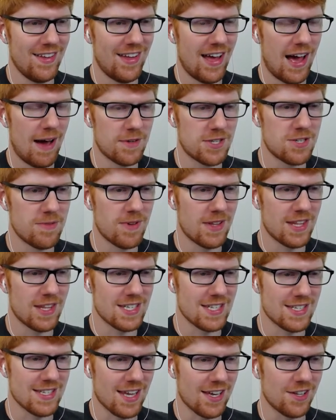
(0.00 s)
I'm assuming this
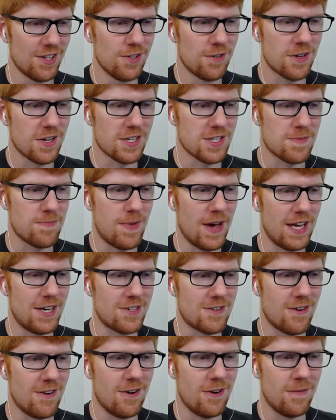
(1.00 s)
is like Lucca's
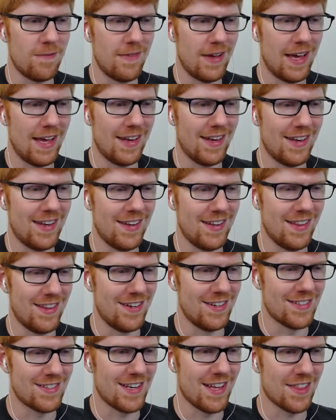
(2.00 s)
bedroom and
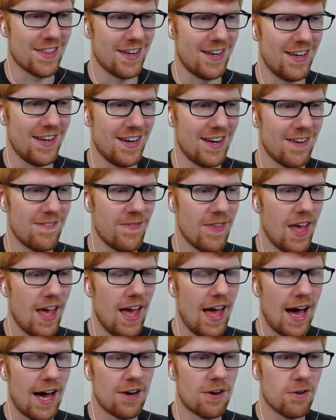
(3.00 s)
there's nothing here.
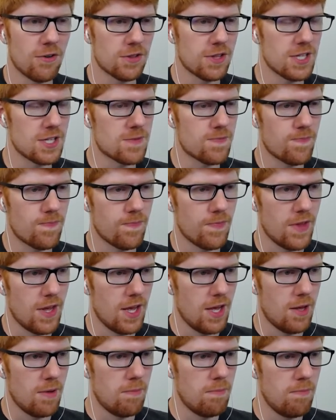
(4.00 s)
I don't know what these
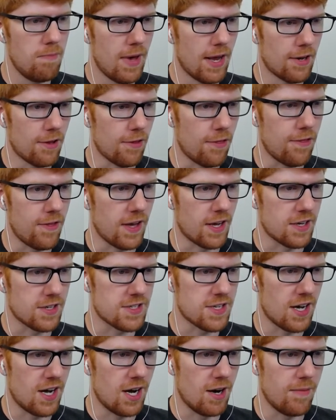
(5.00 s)
metal things
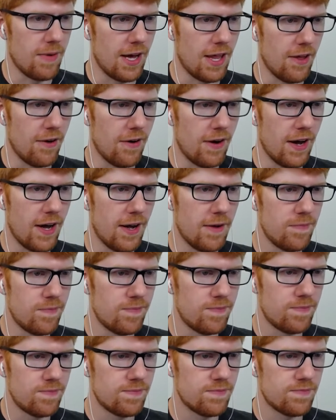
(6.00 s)
are, by the way.
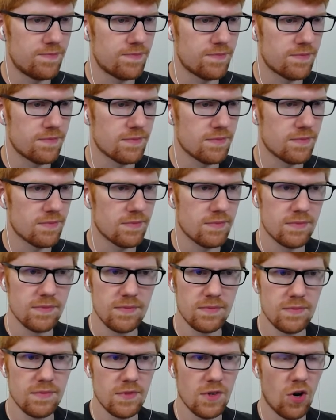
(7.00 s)

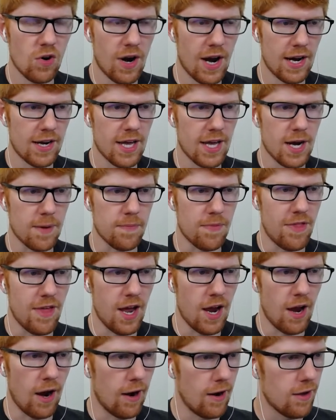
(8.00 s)
Or how to get up
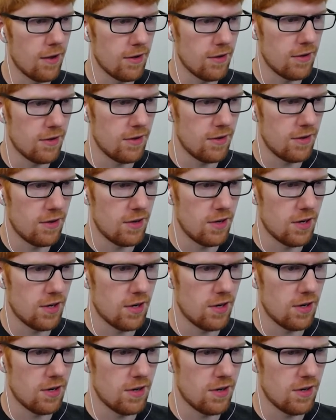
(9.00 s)
there.
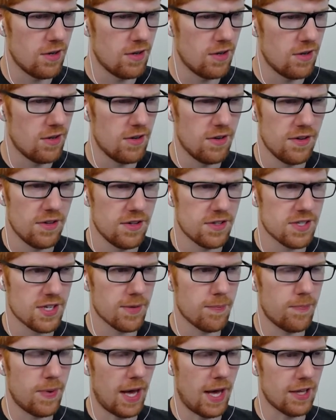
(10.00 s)
This is like a
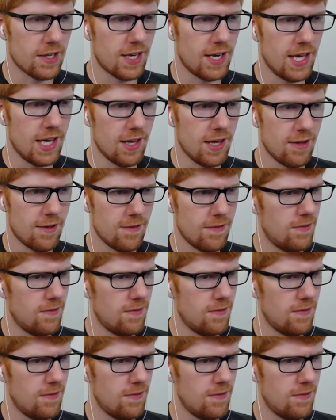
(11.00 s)
balcony?